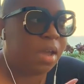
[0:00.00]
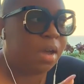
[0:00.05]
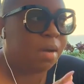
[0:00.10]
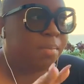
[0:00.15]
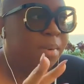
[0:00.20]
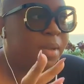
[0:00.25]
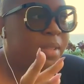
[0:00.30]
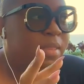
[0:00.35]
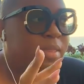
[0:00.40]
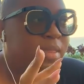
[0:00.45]

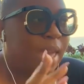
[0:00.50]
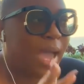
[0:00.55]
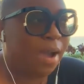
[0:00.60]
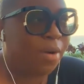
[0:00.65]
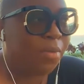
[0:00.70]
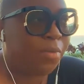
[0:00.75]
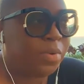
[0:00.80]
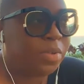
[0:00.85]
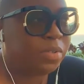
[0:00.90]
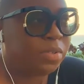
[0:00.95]
But
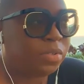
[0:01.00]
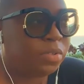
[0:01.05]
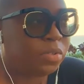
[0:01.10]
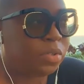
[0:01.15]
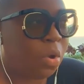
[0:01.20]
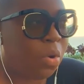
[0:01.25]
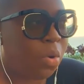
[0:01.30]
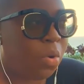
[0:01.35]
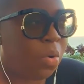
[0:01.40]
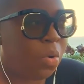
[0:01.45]
that was
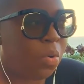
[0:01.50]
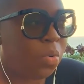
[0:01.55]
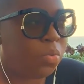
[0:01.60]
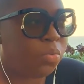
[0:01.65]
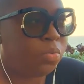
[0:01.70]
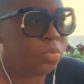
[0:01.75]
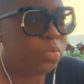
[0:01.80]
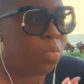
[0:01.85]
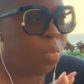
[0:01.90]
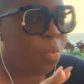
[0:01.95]
so
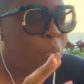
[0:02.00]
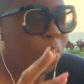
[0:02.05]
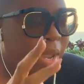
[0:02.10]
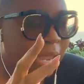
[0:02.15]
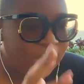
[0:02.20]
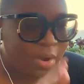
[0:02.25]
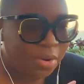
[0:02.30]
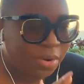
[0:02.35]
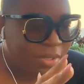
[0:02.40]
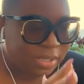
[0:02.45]

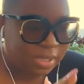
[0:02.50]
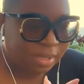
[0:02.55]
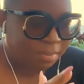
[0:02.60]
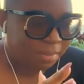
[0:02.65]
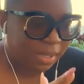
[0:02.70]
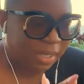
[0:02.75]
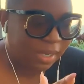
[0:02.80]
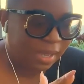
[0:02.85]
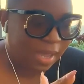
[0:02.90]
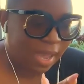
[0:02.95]
weird to
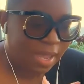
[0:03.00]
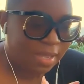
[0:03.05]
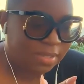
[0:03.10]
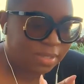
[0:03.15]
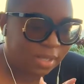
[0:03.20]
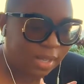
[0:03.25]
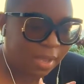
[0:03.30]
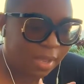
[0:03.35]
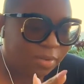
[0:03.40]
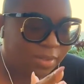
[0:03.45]
me as
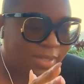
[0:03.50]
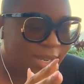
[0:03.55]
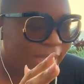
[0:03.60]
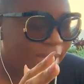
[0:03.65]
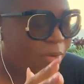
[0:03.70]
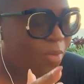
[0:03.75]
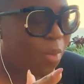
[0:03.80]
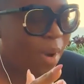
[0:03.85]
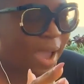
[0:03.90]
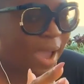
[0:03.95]
like,
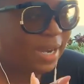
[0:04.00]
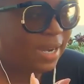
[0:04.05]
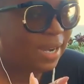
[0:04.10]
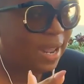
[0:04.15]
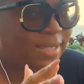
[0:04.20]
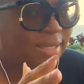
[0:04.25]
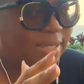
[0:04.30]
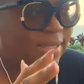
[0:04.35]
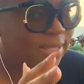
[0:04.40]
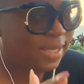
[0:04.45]
dang, why did I
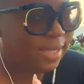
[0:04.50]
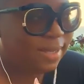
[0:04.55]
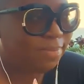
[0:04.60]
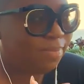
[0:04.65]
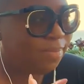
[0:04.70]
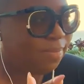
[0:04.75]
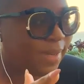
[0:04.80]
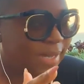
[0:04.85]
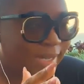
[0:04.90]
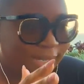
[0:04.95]
sit
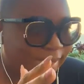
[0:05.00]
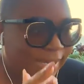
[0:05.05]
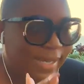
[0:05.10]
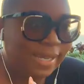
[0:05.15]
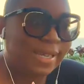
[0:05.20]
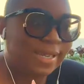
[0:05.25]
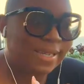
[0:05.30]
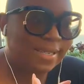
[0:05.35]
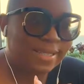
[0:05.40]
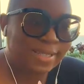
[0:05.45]
my
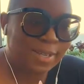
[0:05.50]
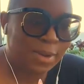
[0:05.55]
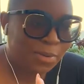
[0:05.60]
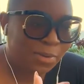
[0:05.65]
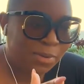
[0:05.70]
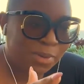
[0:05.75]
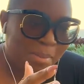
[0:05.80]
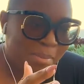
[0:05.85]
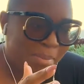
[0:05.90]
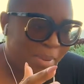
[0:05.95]
ass
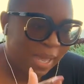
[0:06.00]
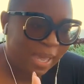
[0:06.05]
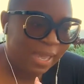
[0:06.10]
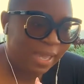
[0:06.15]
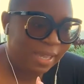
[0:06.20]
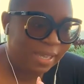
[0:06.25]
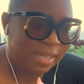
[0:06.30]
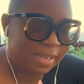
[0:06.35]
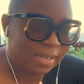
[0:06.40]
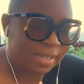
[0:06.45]
on the
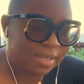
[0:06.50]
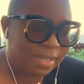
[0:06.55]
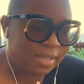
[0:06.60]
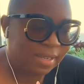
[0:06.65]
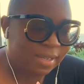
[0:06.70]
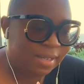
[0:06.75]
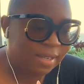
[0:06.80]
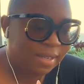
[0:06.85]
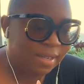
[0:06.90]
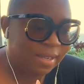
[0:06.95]
bed?
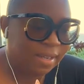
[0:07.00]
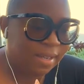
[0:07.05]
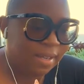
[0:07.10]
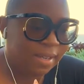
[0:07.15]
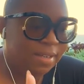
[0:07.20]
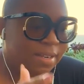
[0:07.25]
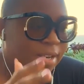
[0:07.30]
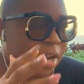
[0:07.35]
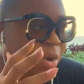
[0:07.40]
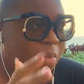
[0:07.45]

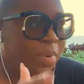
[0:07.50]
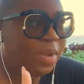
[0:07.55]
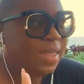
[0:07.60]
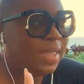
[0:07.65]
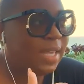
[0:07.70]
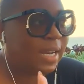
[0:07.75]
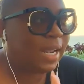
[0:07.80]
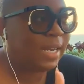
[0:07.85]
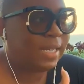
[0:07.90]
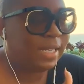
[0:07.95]
Knowing
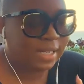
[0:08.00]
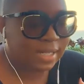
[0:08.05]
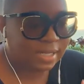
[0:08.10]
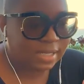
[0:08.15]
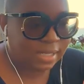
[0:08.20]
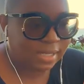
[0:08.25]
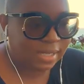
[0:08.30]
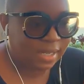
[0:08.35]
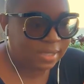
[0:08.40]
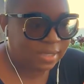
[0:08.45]
that I needed
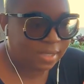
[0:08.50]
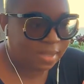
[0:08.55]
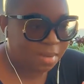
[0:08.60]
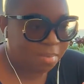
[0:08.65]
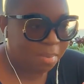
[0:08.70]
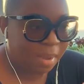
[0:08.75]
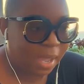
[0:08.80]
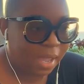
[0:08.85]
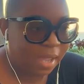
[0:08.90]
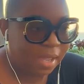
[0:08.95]
to get to the
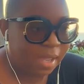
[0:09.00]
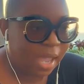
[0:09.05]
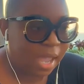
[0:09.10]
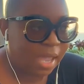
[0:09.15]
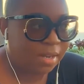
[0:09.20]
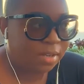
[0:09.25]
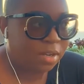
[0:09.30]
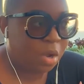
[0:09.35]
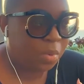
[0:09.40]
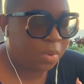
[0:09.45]
bank
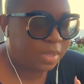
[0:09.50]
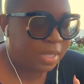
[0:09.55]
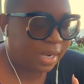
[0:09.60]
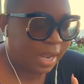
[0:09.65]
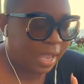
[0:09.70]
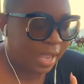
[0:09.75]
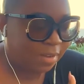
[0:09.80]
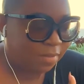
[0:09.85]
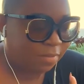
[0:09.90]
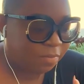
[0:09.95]
and knowing that I
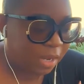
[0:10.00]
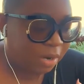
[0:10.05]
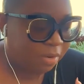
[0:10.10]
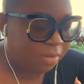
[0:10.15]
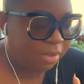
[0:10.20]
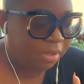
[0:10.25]
had very